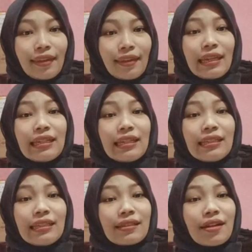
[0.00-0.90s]
He
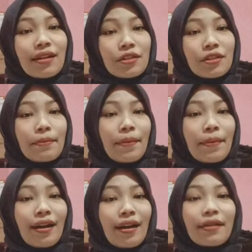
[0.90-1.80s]
touched the
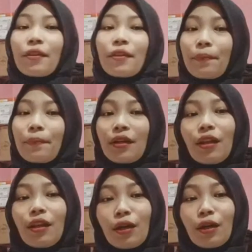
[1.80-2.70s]
bed, the
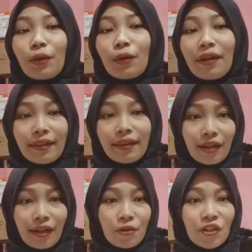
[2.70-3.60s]
pillow, the
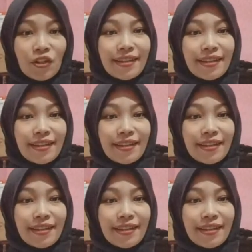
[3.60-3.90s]
couches,